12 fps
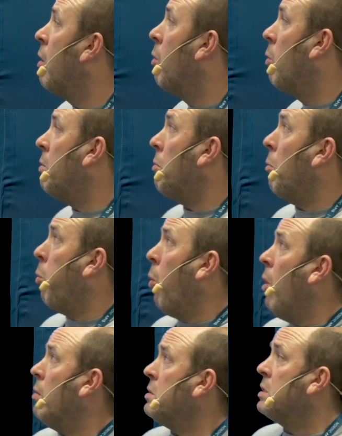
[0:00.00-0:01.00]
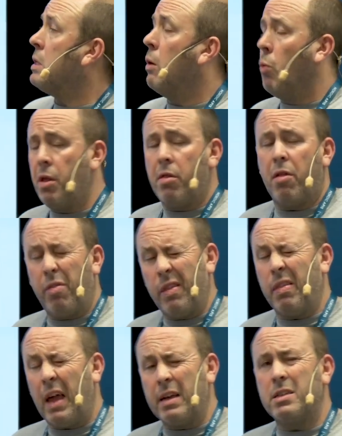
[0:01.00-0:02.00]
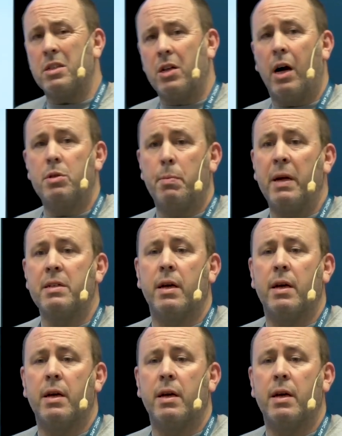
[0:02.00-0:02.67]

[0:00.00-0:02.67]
One of the things that Typespec